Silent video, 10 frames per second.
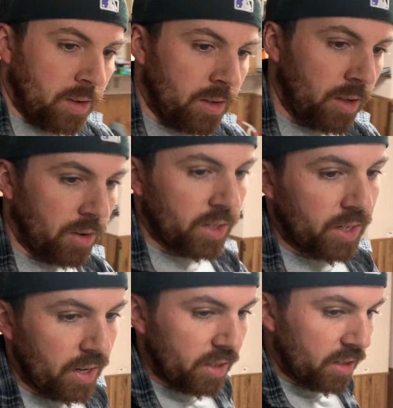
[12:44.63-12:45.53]
The other
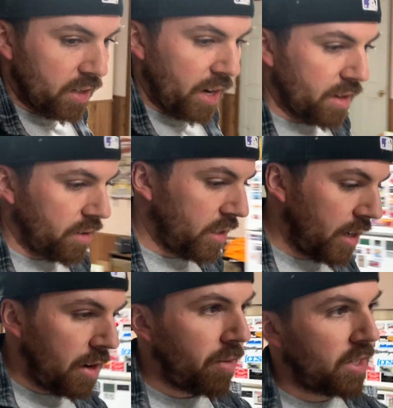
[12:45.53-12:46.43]
side's exactly the
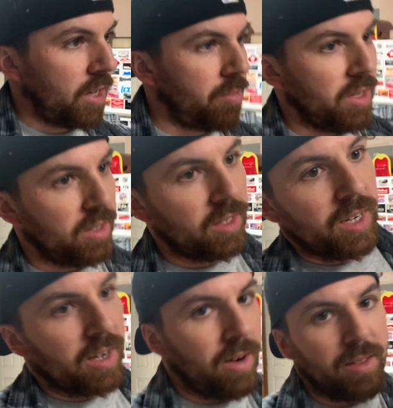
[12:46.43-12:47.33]
same, except it's
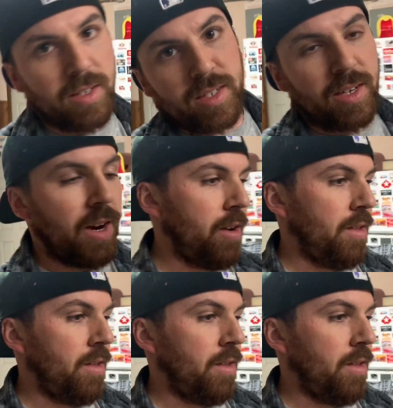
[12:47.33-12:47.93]
like on this side of